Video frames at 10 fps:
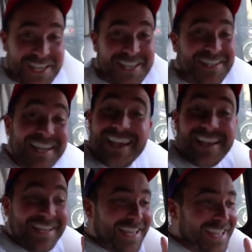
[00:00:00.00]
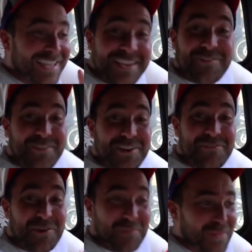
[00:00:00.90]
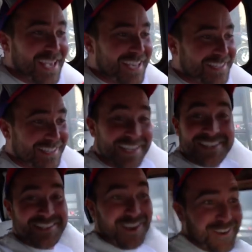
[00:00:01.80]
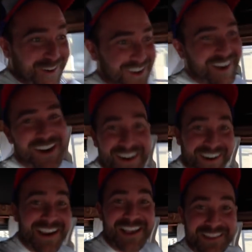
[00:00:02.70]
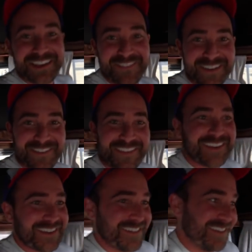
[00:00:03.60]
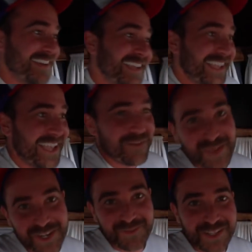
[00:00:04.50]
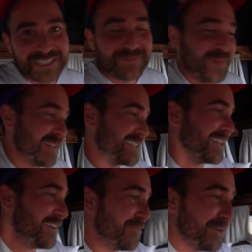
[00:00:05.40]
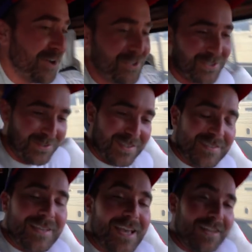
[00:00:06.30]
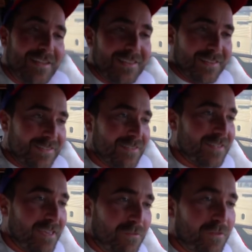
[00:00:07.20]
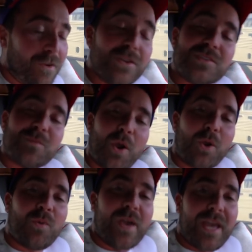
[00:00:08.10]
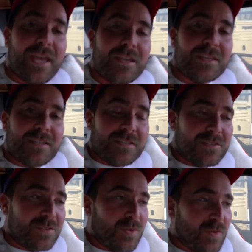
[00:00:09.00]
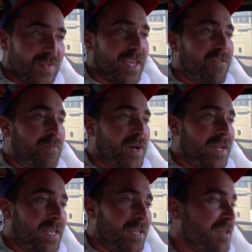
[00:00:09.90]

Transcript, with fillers: can you get too rid of your place, sell your car, and live in a vehicle and be homeless. But um, all jokes aside, this is a very smart way to save money,